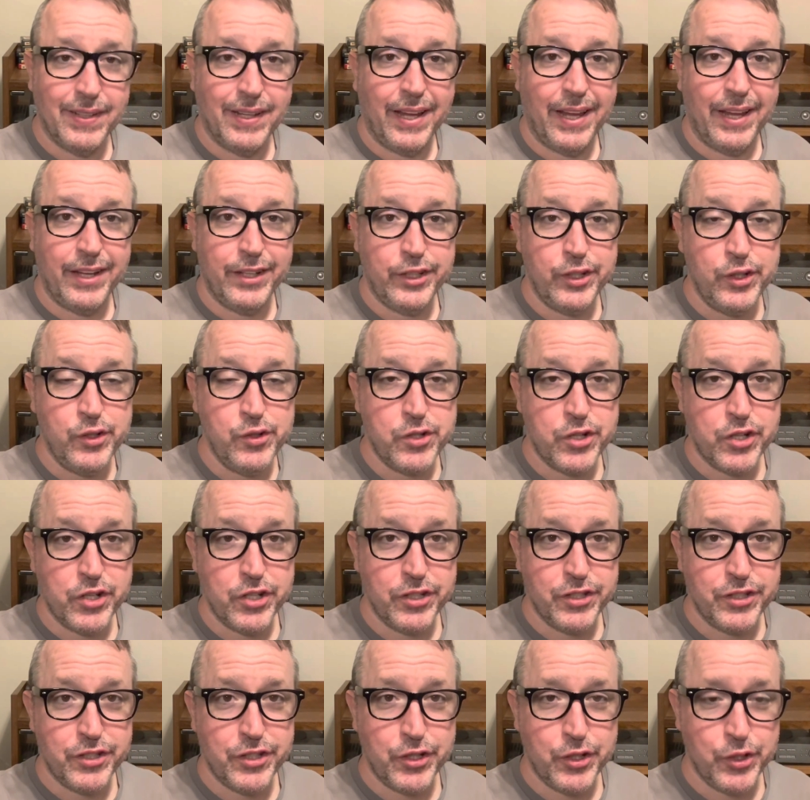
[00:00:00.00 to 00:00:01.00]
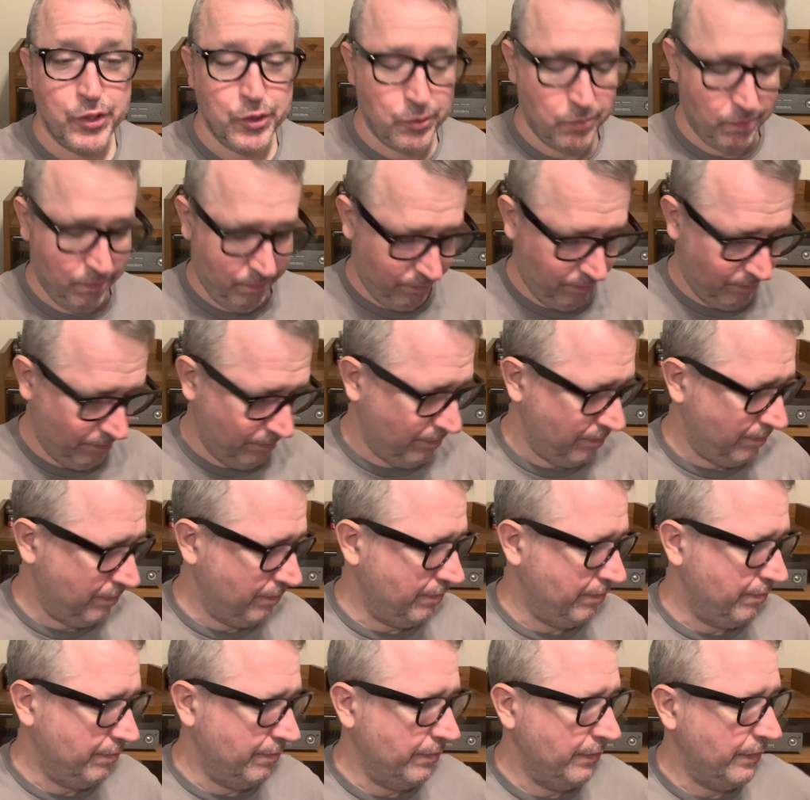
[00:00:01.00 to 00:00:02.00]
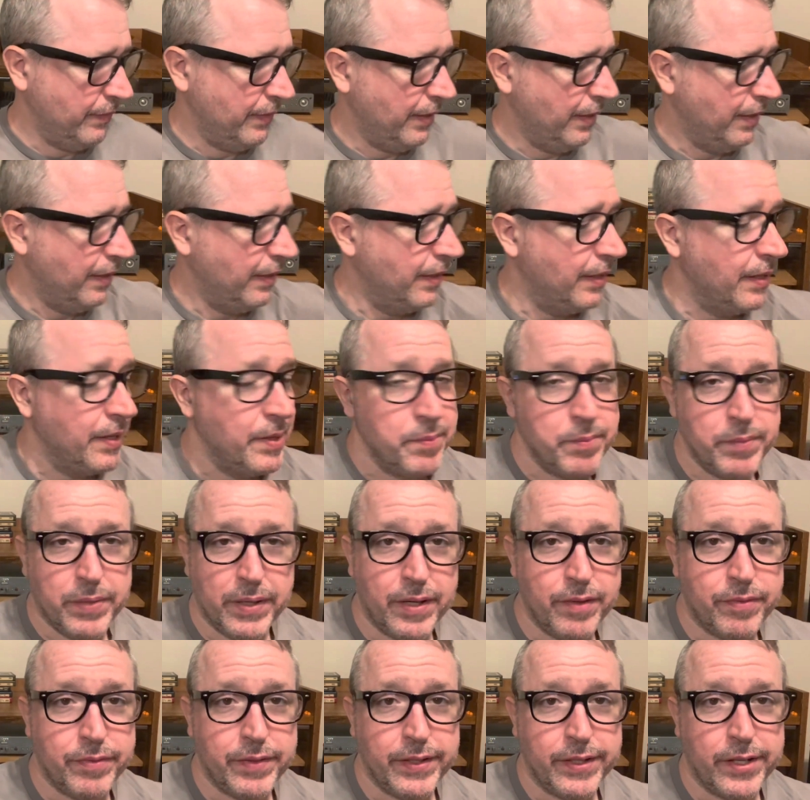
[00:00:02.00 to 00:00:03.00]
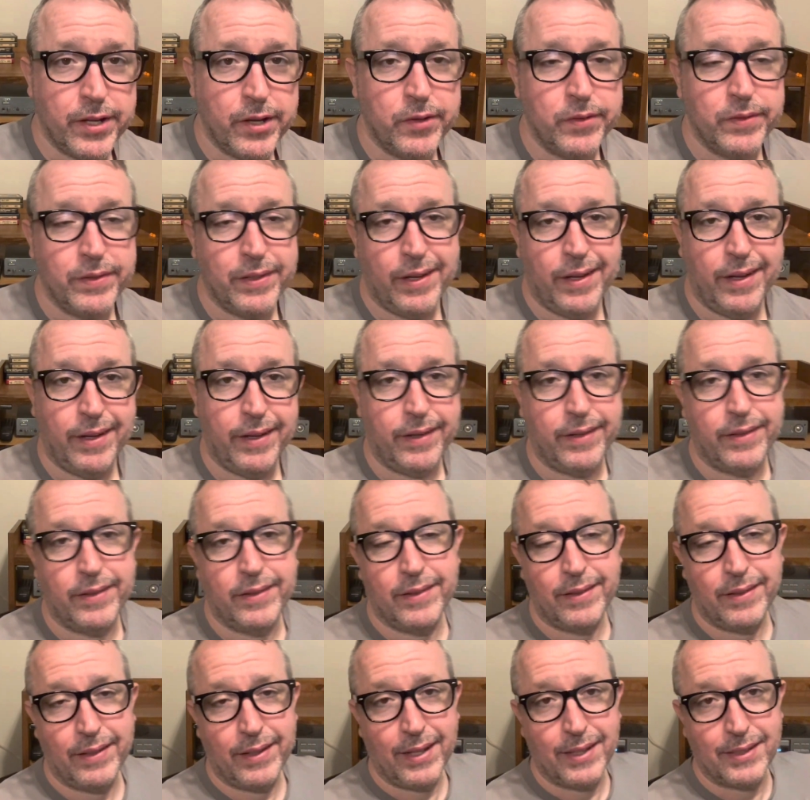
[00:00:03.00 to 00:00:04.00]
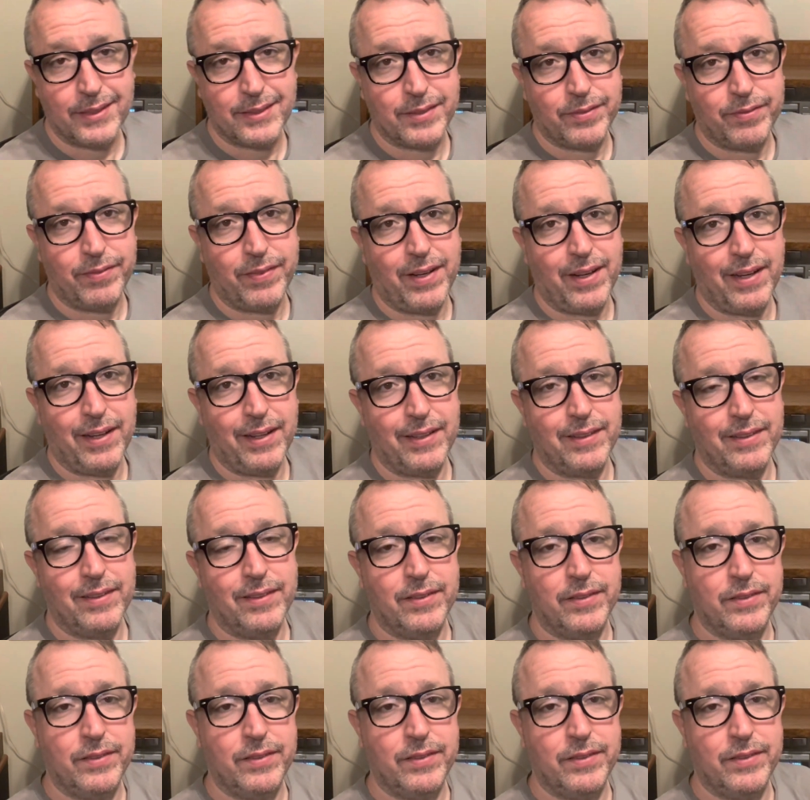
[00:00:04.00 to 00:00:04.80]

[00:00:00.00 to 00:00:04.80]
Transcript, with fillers: And you should too. But if you don't, hey, that's fine.